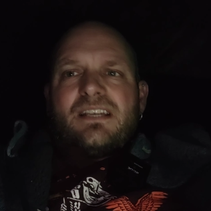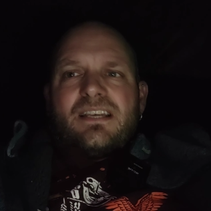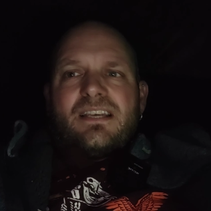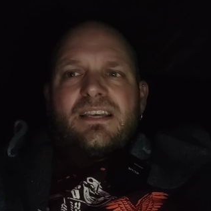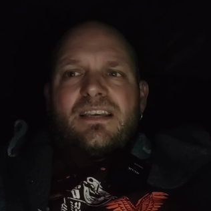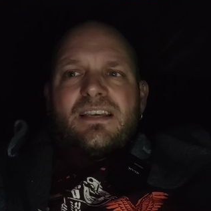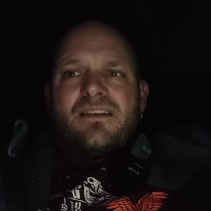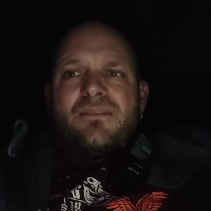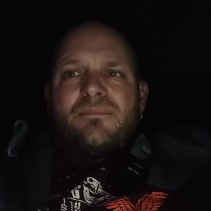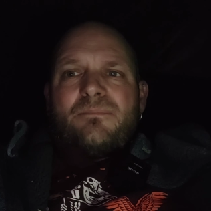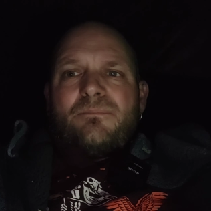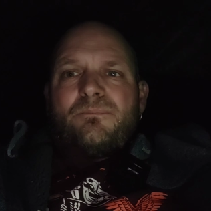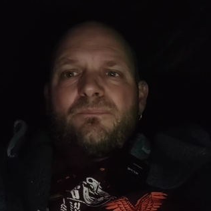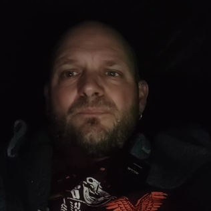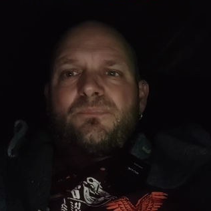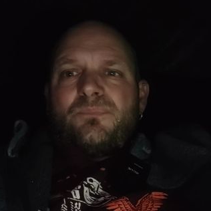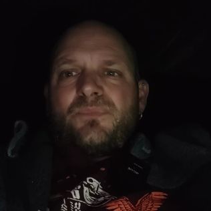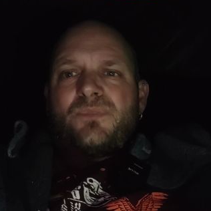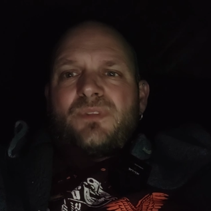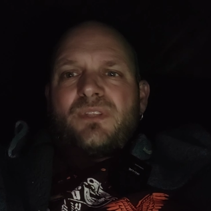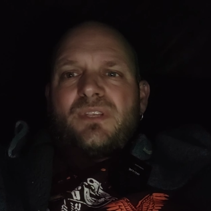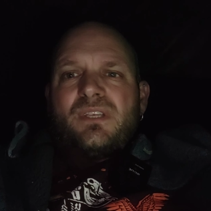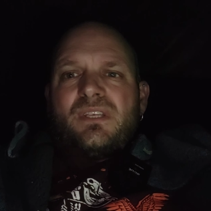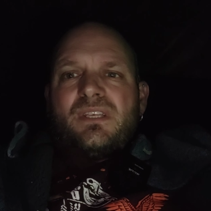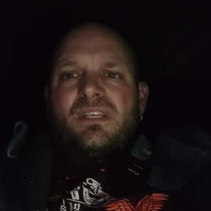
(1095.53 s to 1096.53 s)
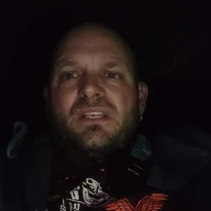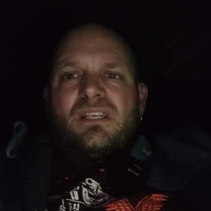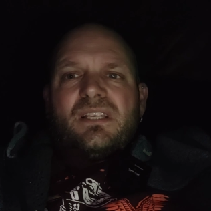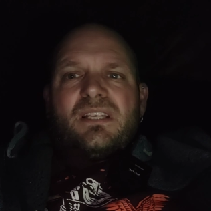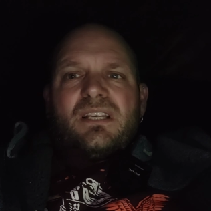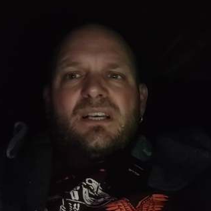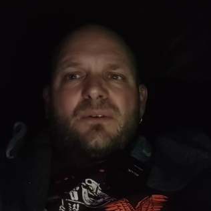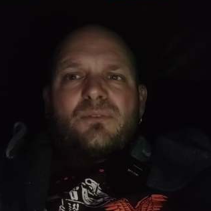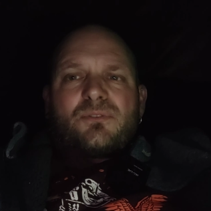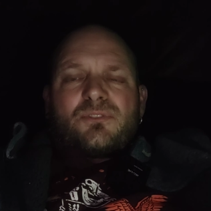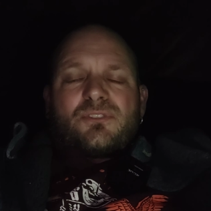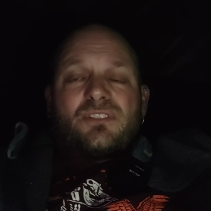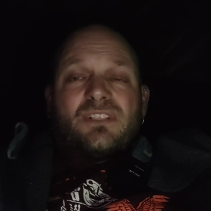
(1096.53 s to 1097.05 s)
I
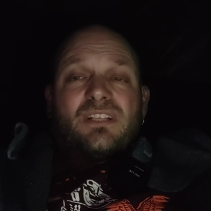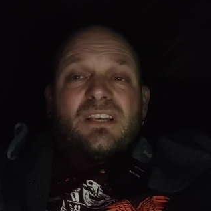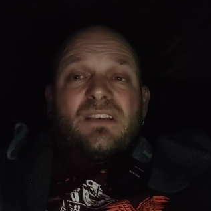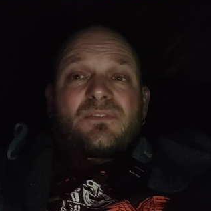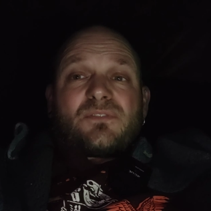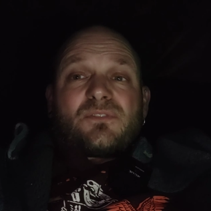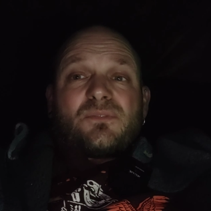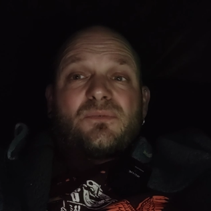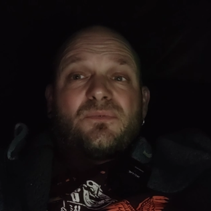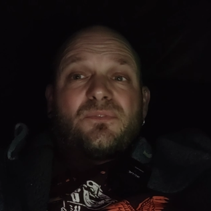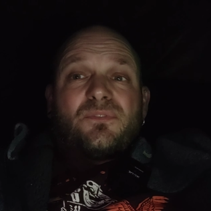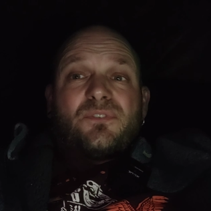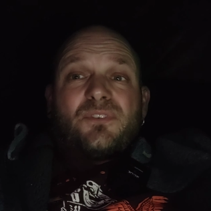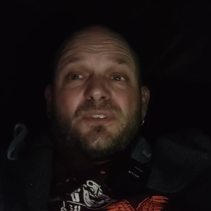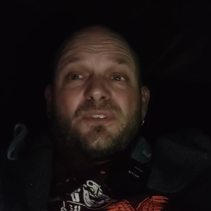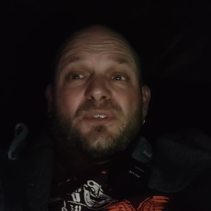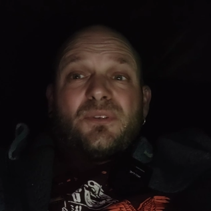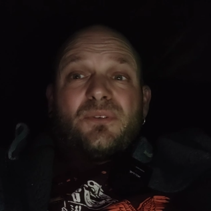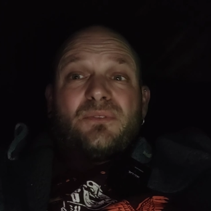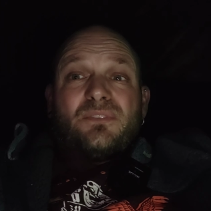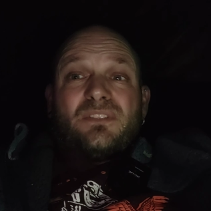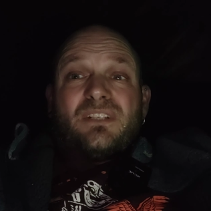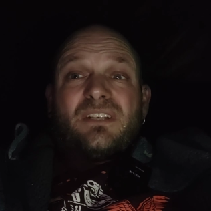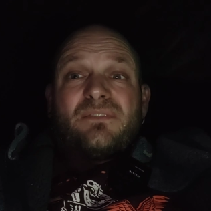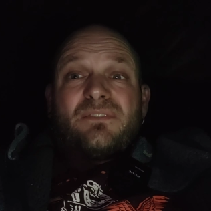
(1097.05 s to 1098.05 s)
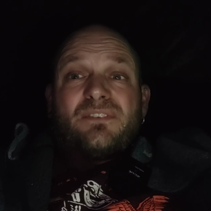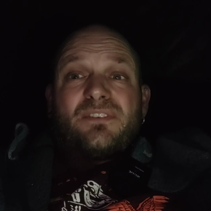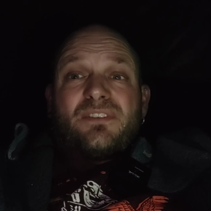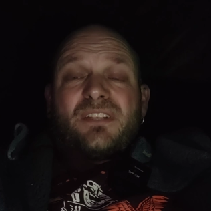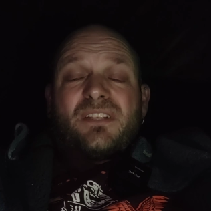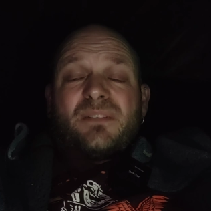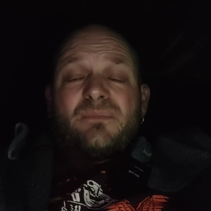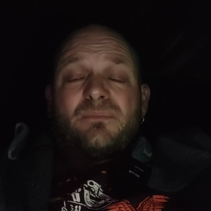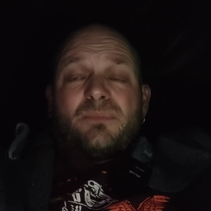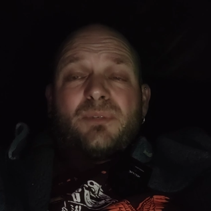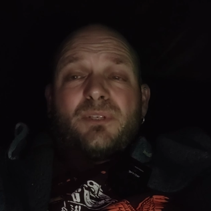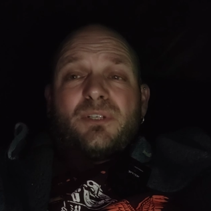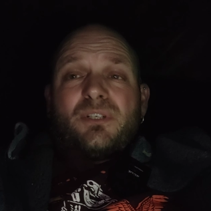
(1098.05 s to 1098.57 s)
was going to have some food and
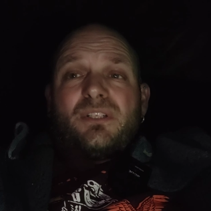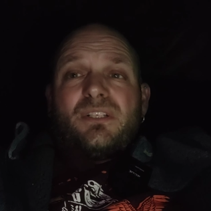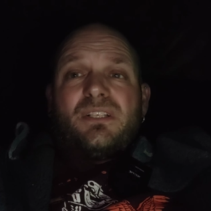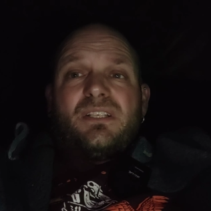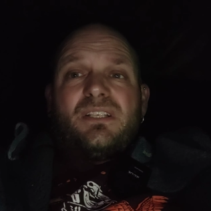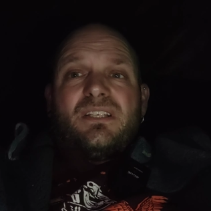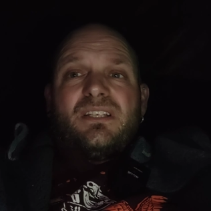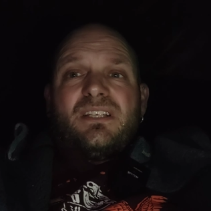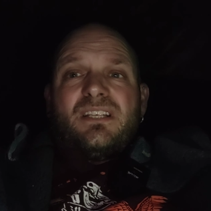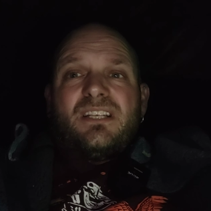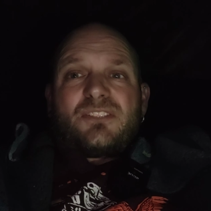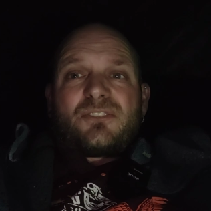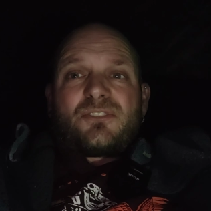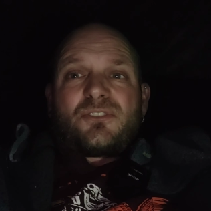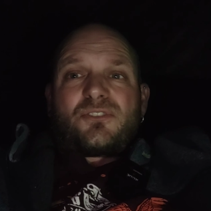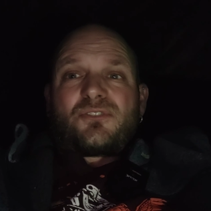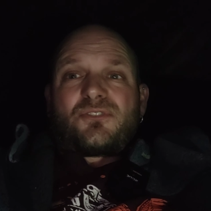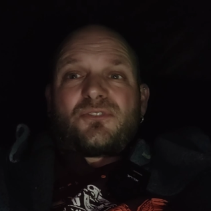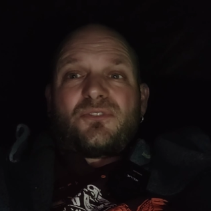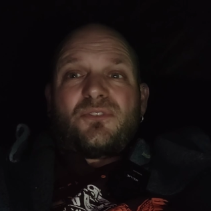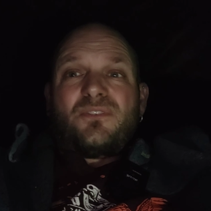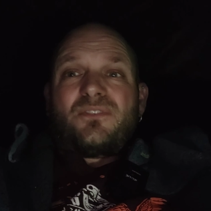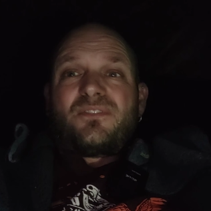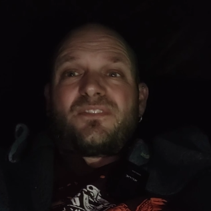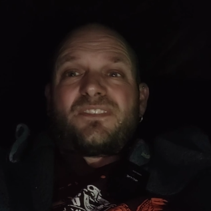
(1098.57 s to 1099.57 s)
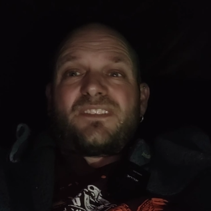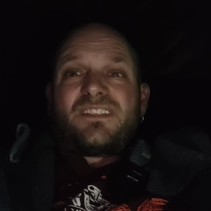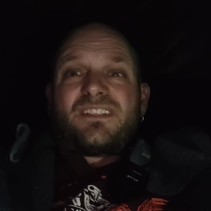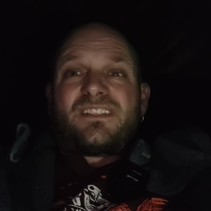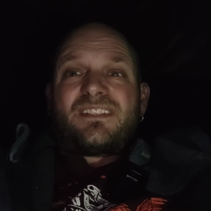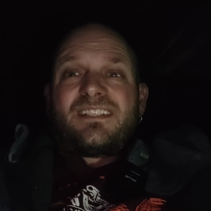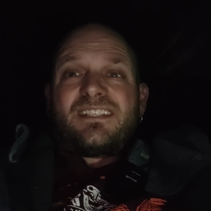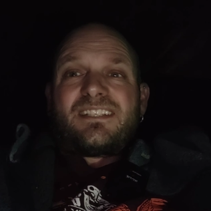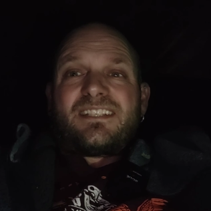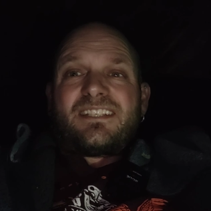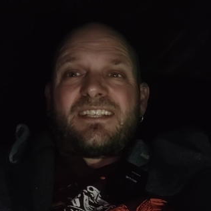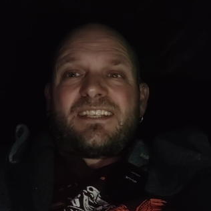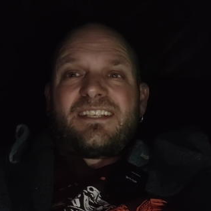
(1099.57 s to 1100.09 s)
everything, but I just don't
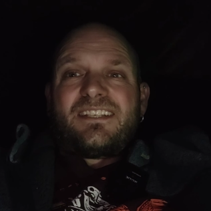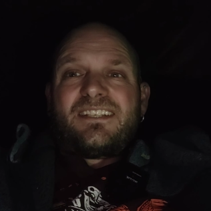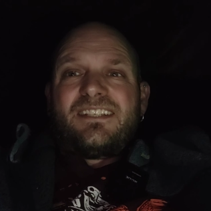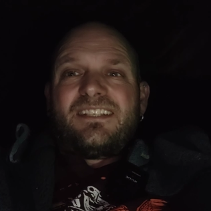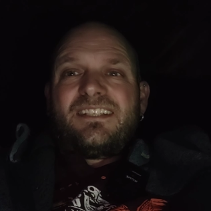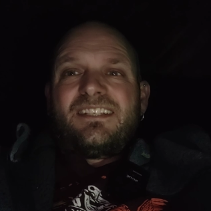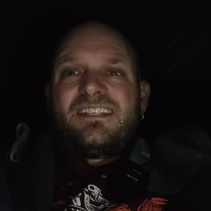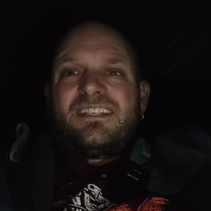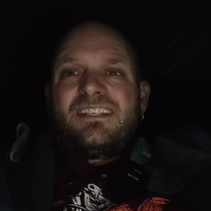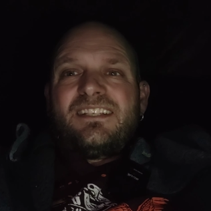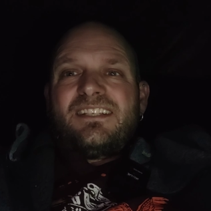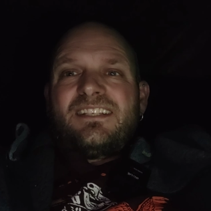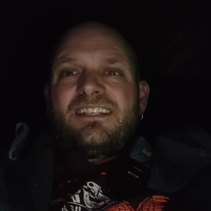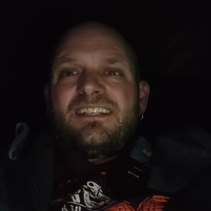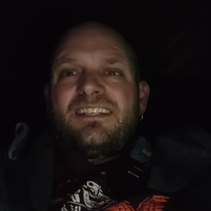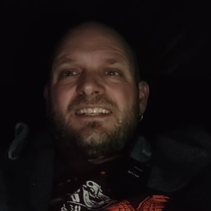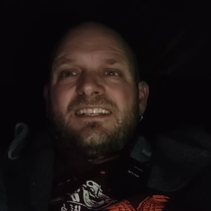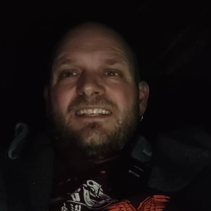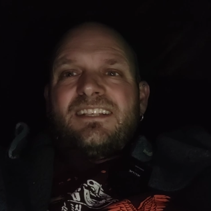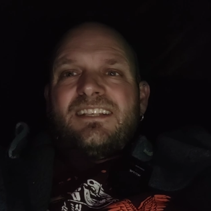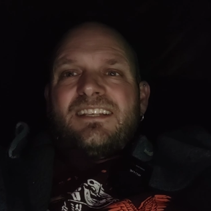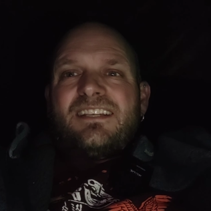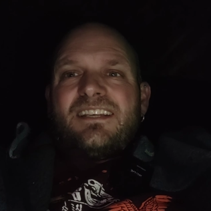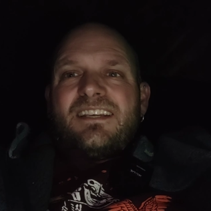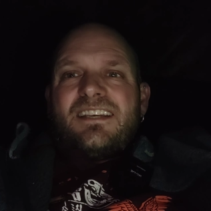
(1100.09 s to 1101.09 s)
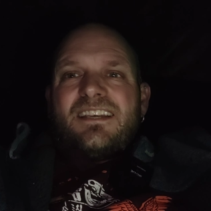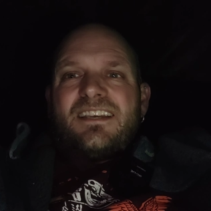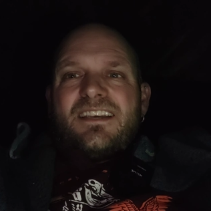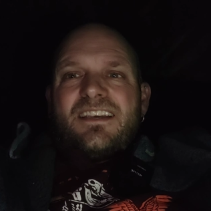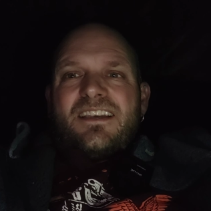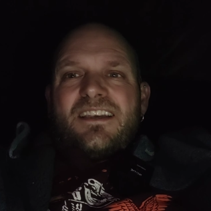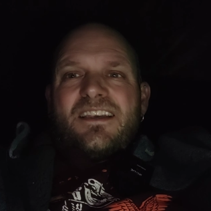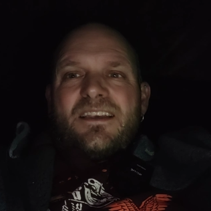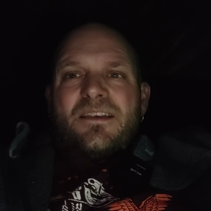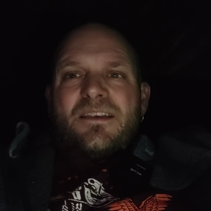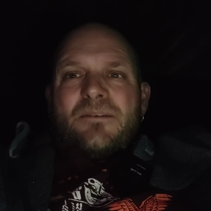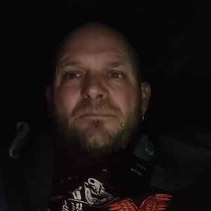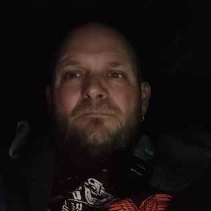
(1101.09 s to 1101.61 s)
feel like it.
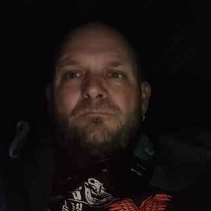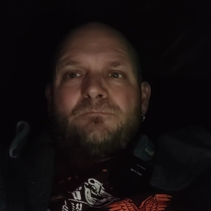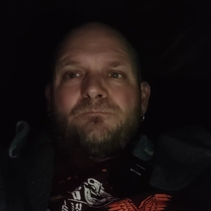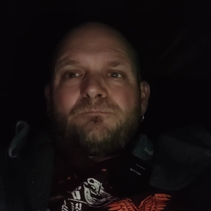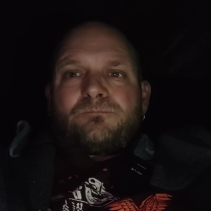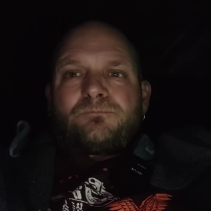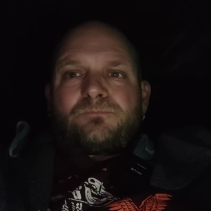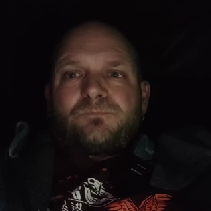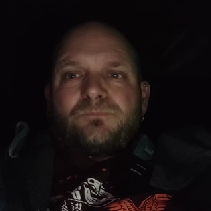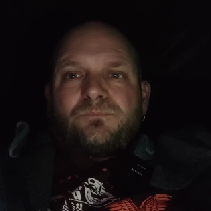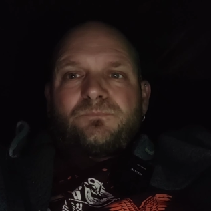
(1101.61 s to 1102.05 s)
I'm